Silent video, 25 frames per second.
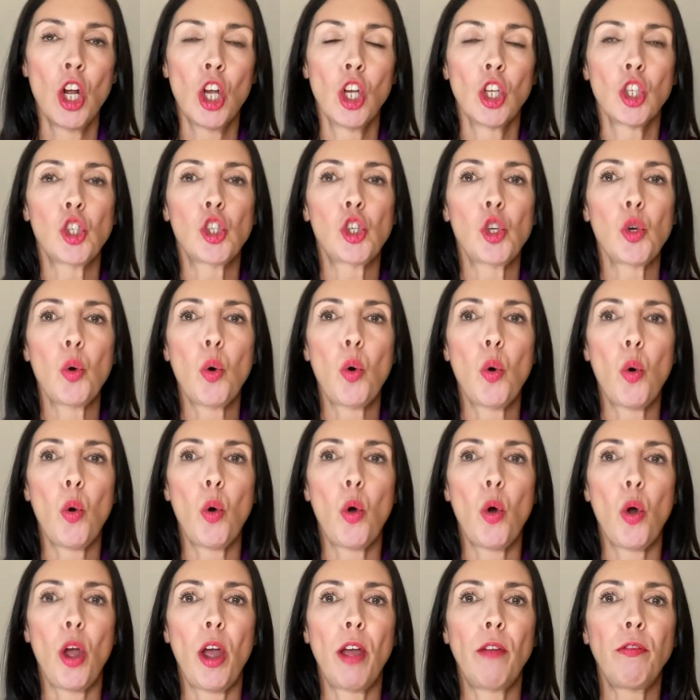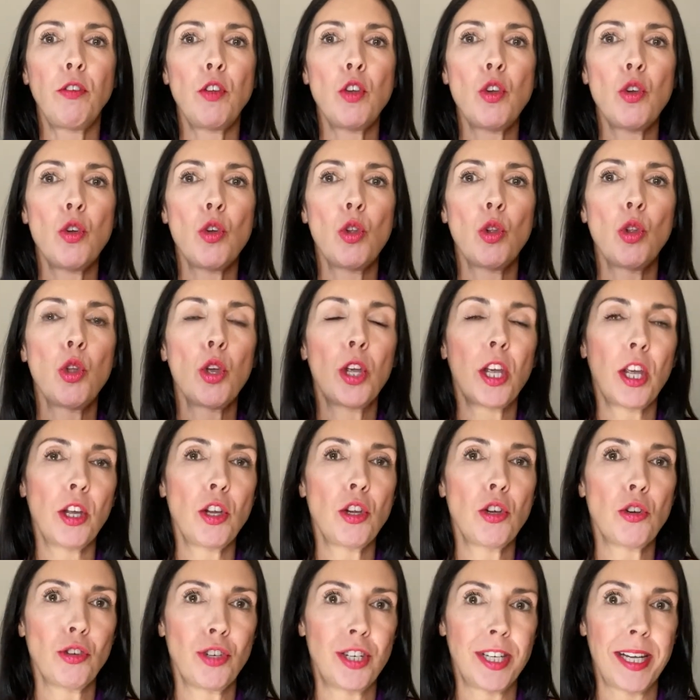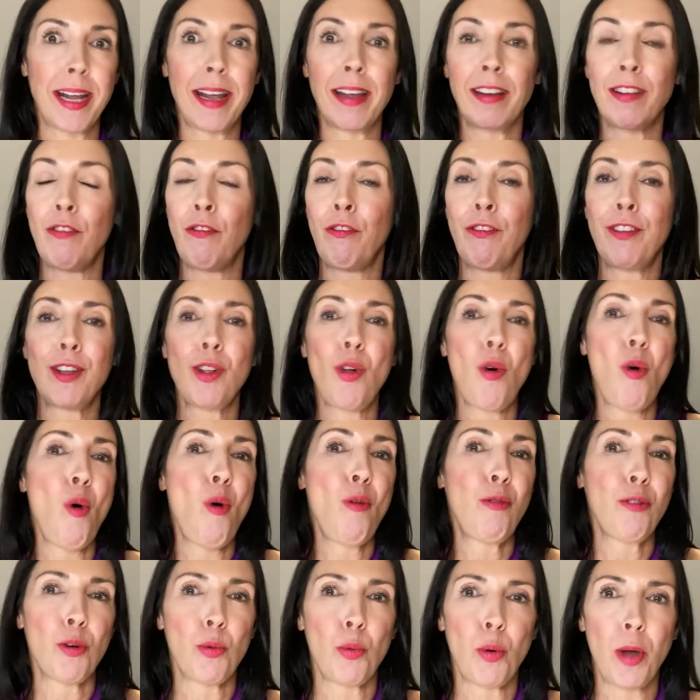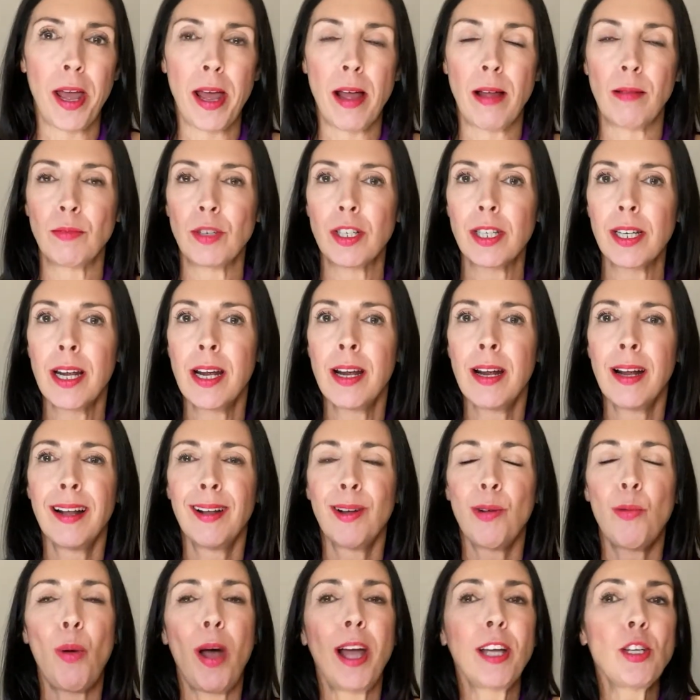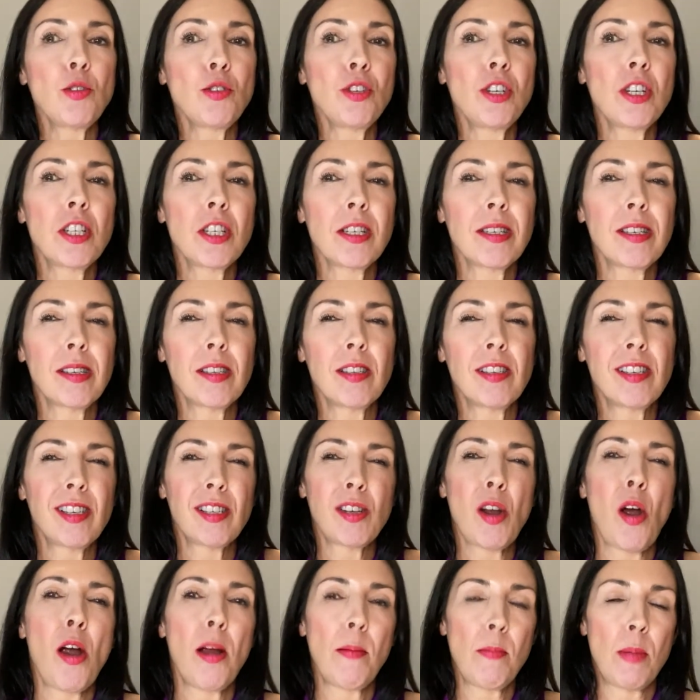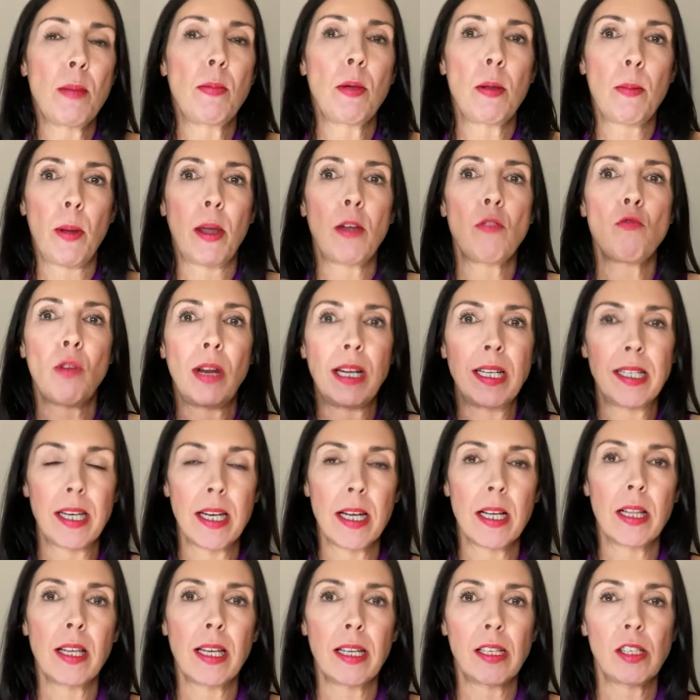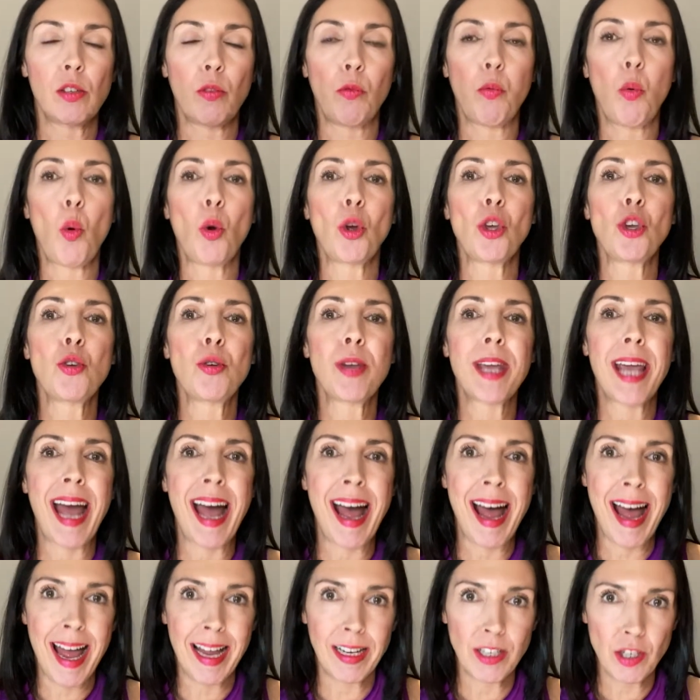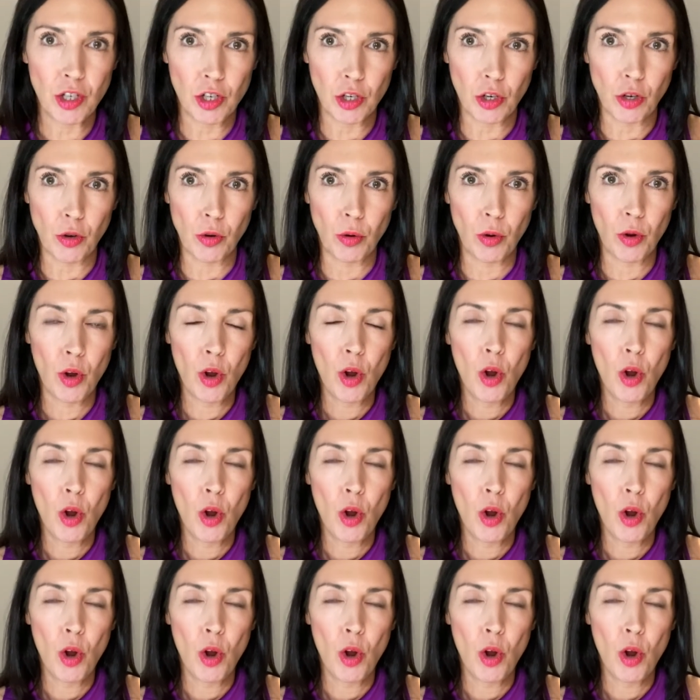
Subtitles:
So if you look at your day and you feel overwhelmed, why don't you just start maybe by writing a list of what you can do?